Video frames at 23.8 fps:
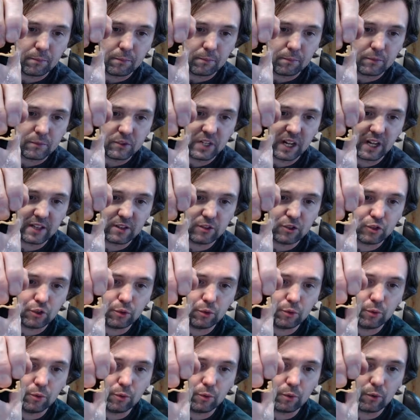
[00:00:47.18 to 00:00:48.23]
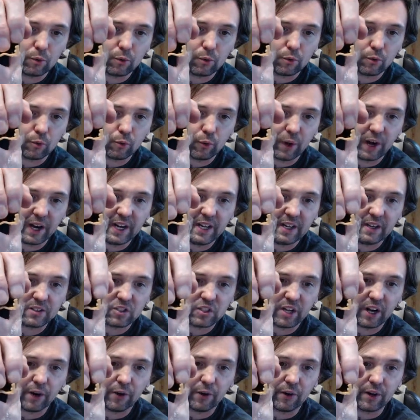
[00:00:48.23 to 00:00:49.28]
It's got the two
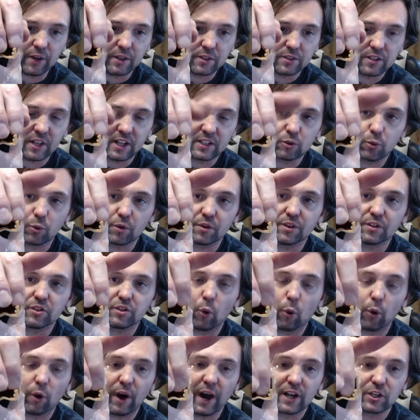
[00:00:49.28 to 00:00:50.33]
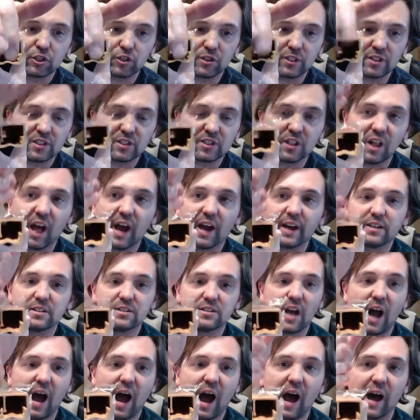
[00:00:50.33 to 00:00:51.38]
radiused areas. That's where the door actually slides
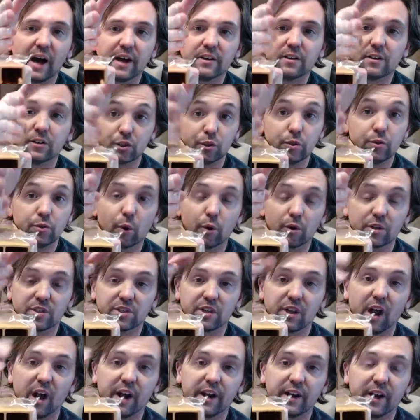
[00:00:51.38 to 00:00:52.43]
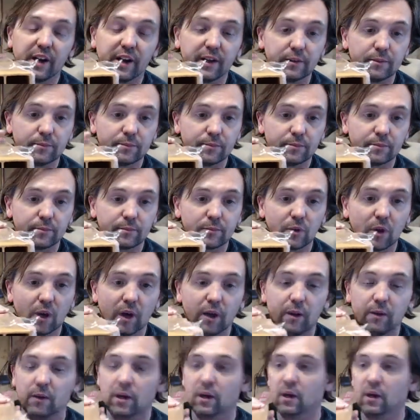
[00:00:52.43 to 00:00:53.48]
on, the two doors slide on. Okay.